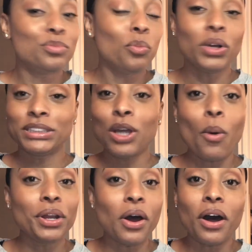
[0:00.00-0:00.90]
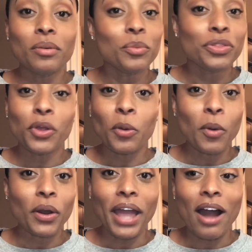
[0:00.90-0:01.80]
what's going on with your
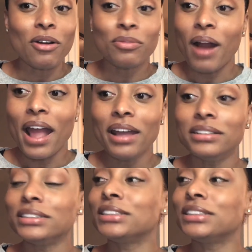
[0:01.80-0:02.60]
workout, right?